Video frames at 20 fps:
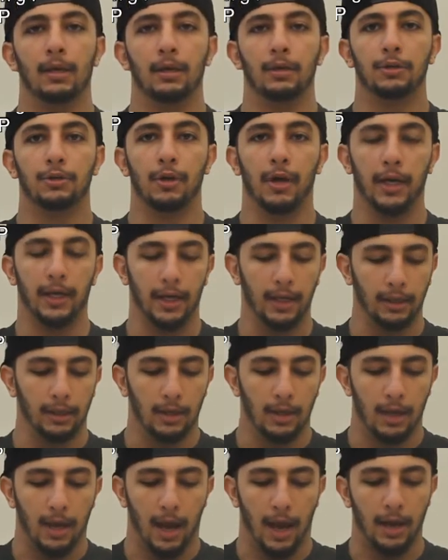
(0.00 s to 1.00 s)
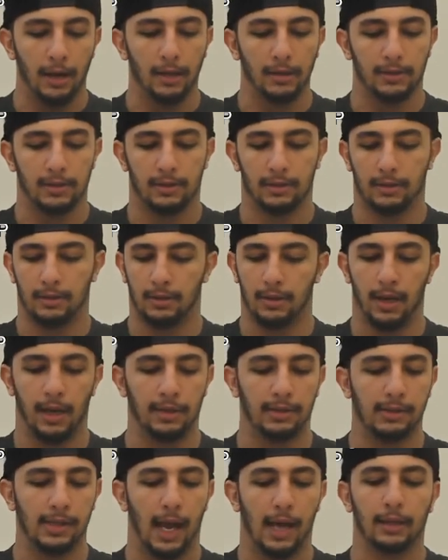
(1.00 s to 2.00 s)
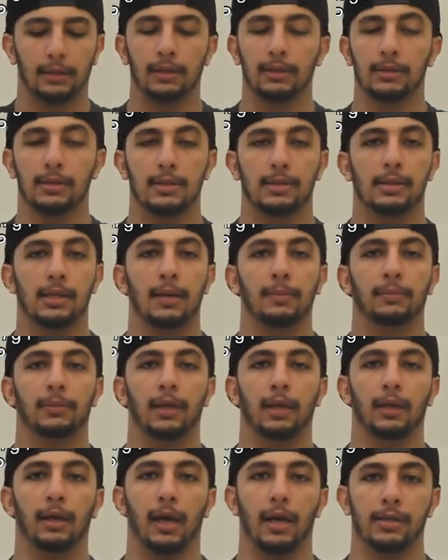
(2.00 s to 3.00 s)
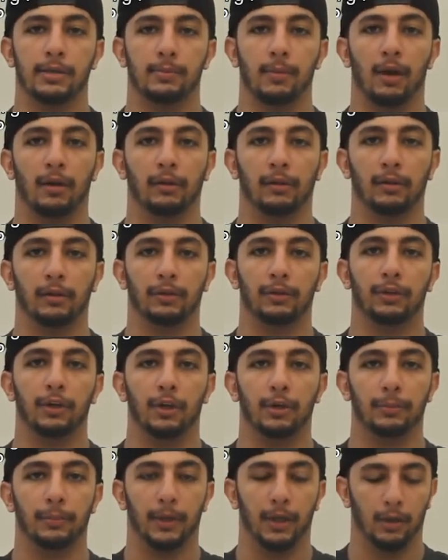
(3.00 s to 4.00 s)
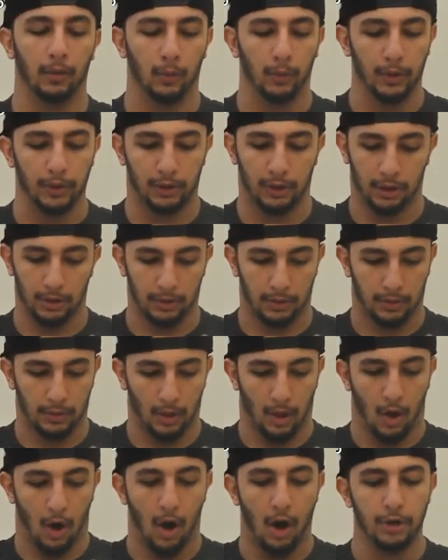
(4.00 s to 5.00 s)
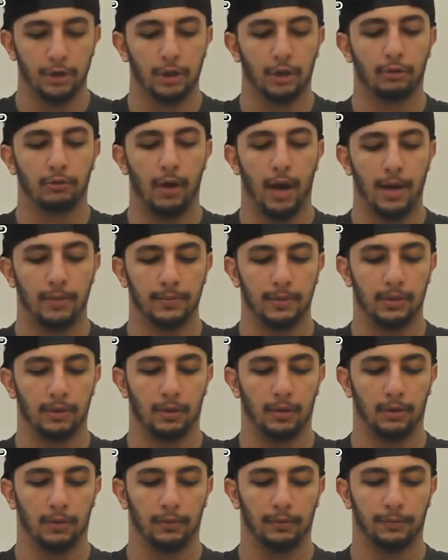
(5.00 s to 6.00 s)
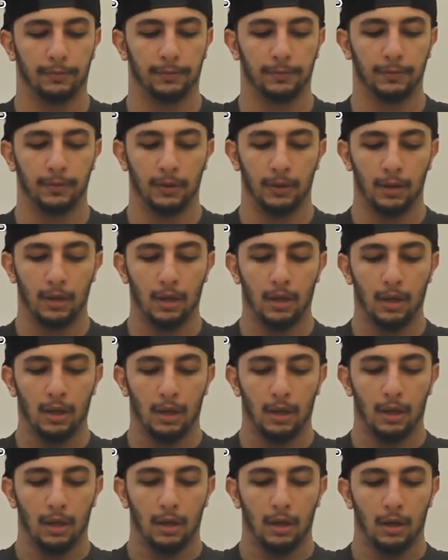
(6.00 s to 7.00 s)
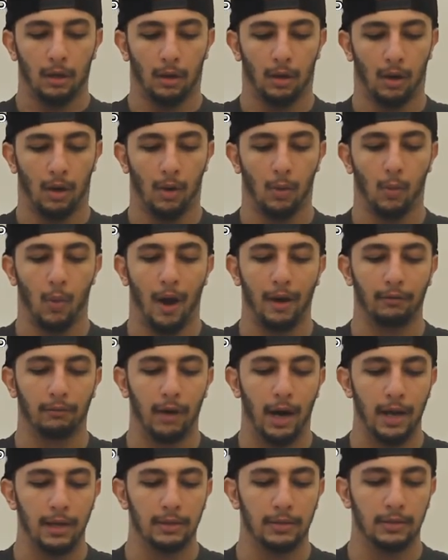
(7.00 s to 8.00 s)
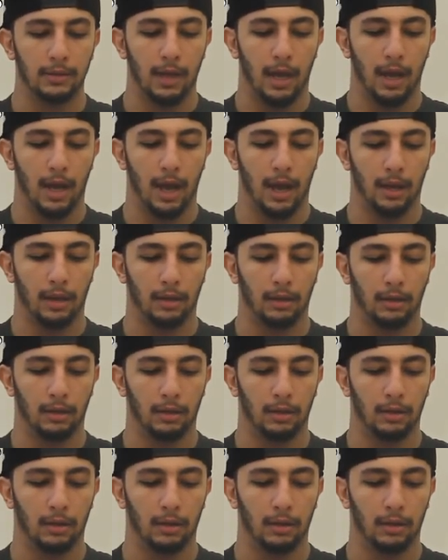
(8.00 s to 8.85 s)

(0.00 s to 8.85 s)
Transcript: training, and it's exactly the same thing as my third meal, which is 100 grams of white rice and